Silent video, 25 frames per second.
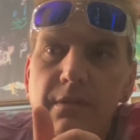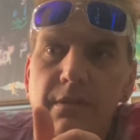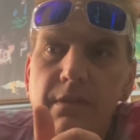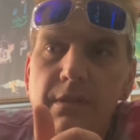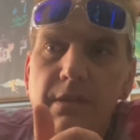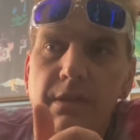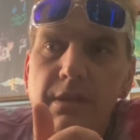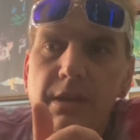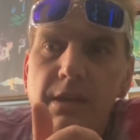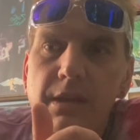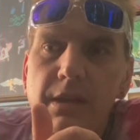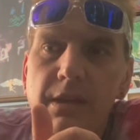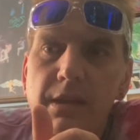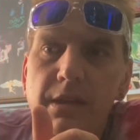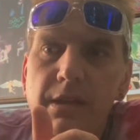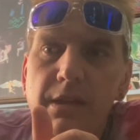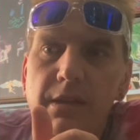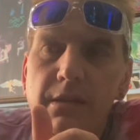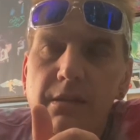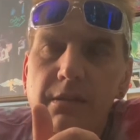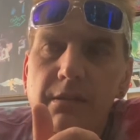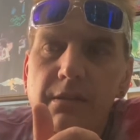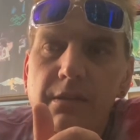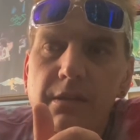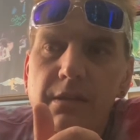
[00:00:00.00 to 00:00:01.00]

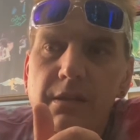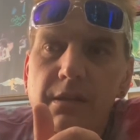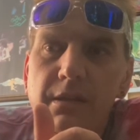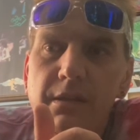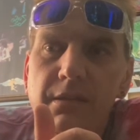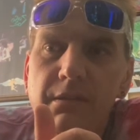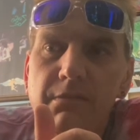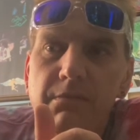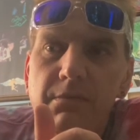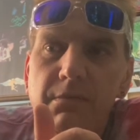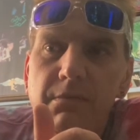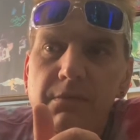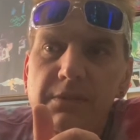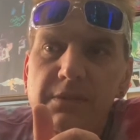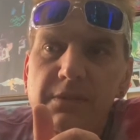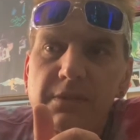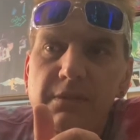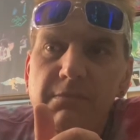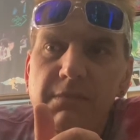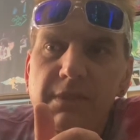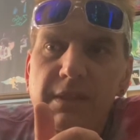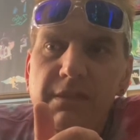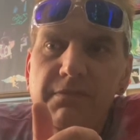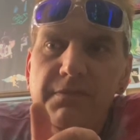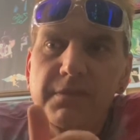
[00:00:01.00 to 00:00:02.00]
and what was
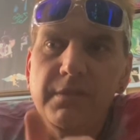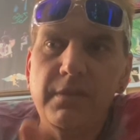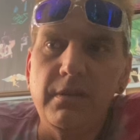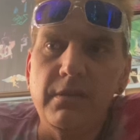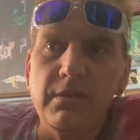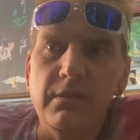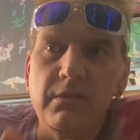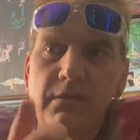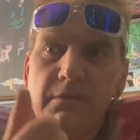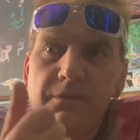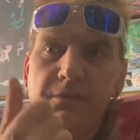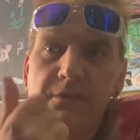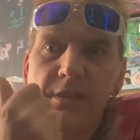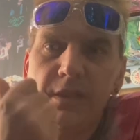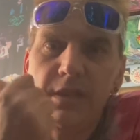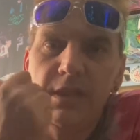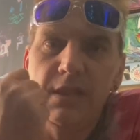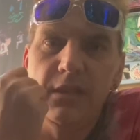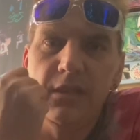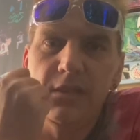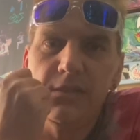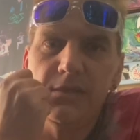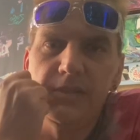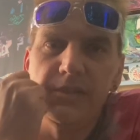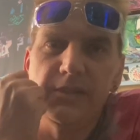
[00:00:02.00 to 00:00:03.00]
it, my vertical for
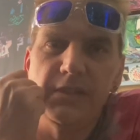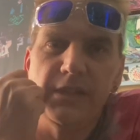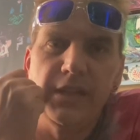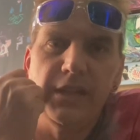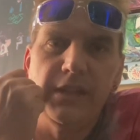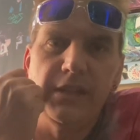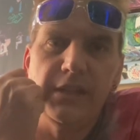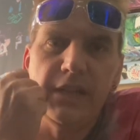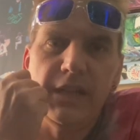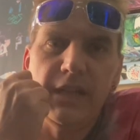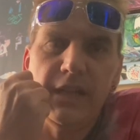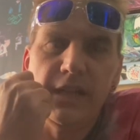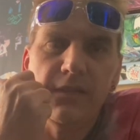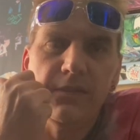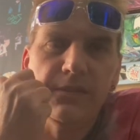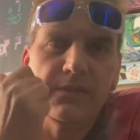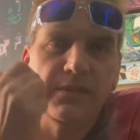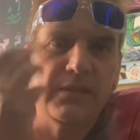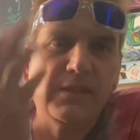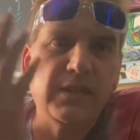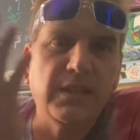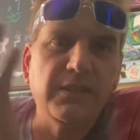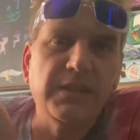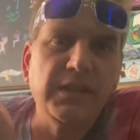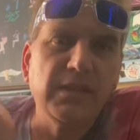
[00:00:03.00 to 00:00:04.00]
the other side of the
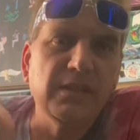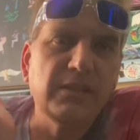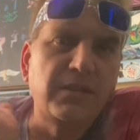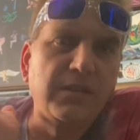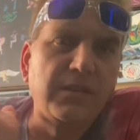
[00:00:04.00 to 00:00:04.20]
house. I think the